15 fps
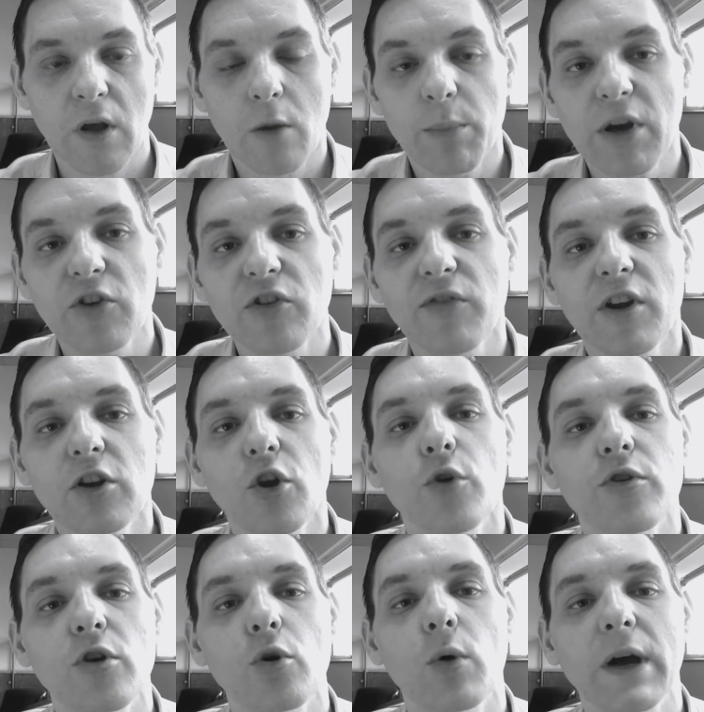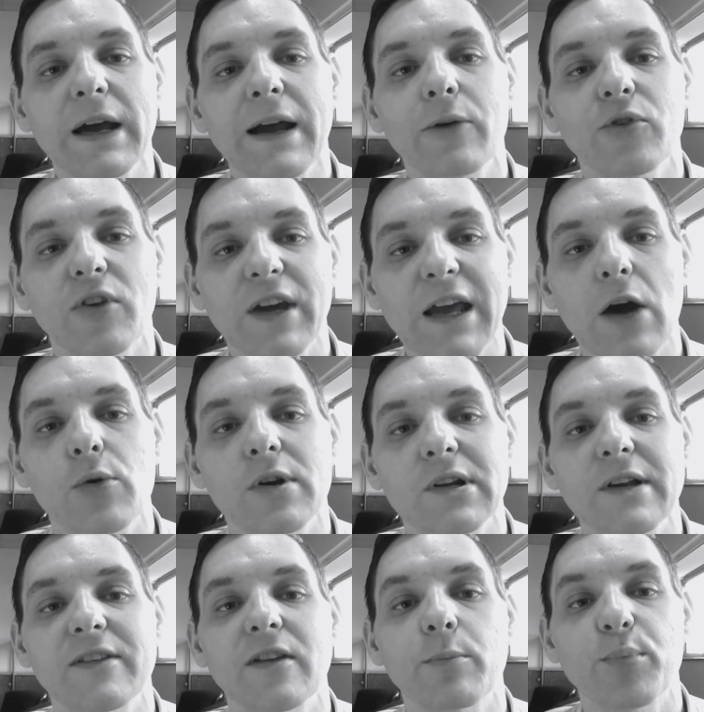Because if you don't know how to
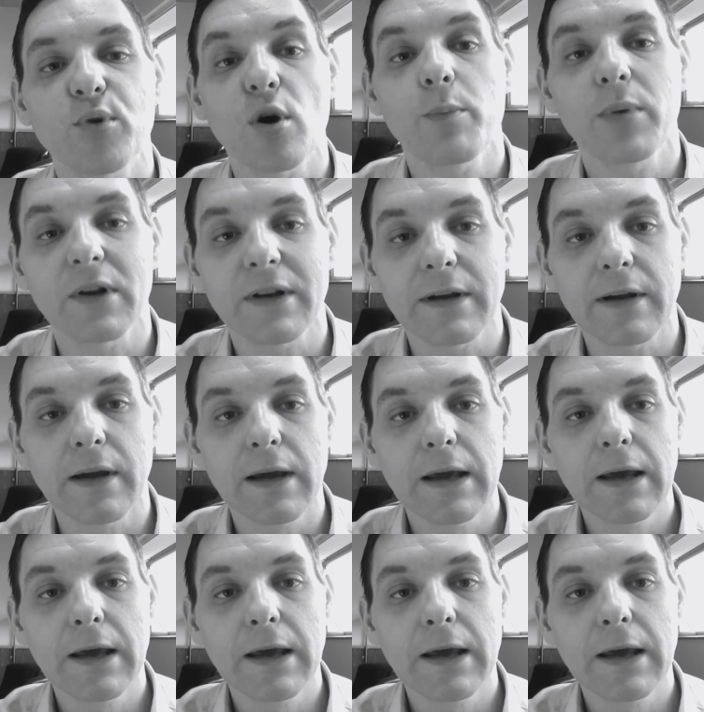calculate it properly,